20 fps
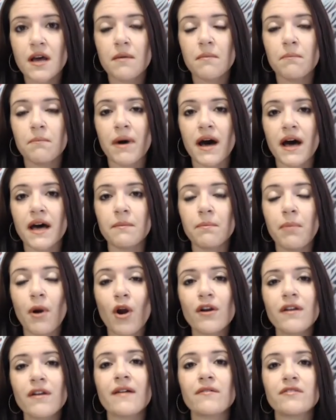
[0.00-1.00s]
But
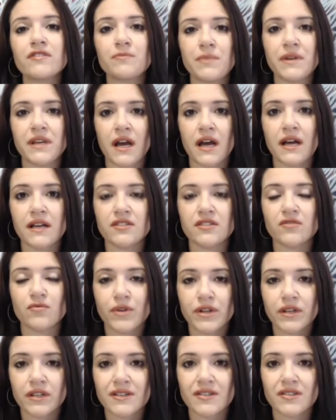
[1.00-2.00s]
part of that was because
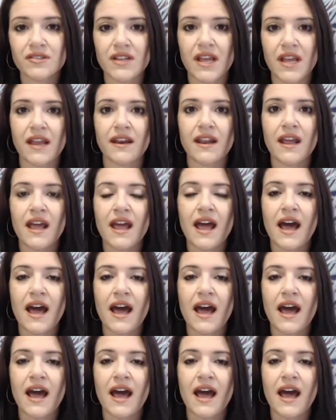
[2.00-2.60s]
real estate